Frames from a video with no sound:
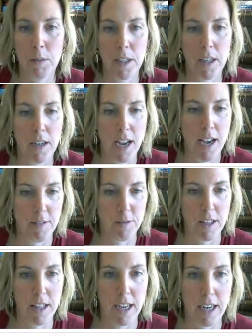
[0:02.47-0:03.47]
We are
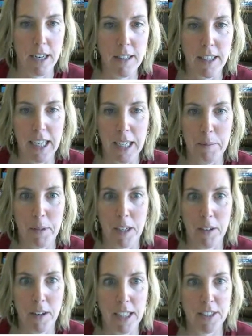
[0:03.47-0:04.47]
halfway there.
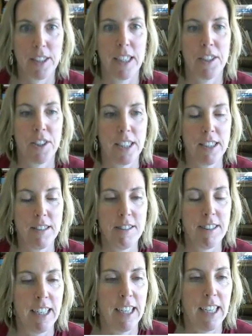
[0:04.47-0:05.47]

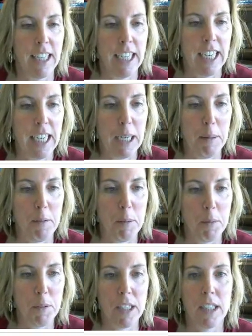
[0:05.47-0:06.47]
Congratulations. I've
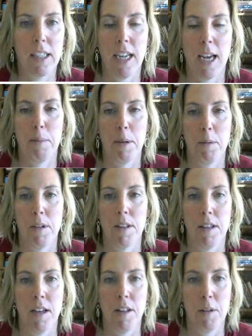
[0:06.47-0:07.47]
been really happy
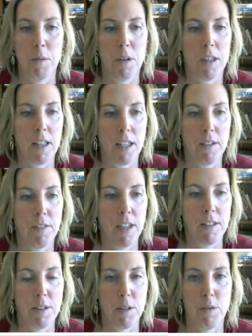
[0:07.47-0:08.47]
with all the work that you've
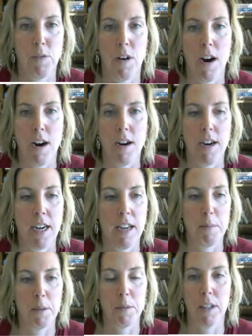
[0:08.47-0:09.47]
done so far, and
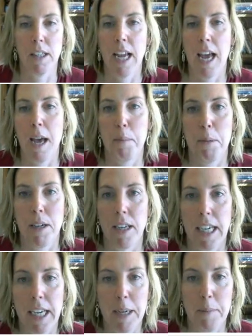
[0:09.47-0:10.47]
I've been really
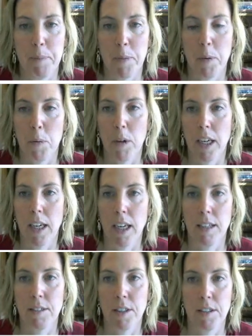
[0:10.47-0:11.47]
happy working
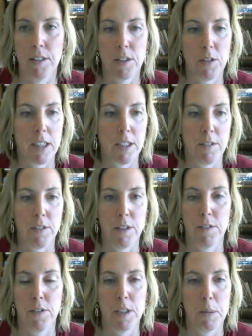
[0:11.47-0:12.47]
as your instructor for
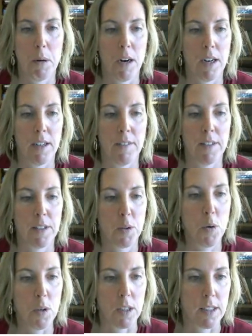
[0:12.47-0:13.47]
the first part of this
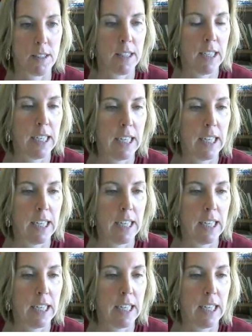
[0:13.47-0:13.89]
course.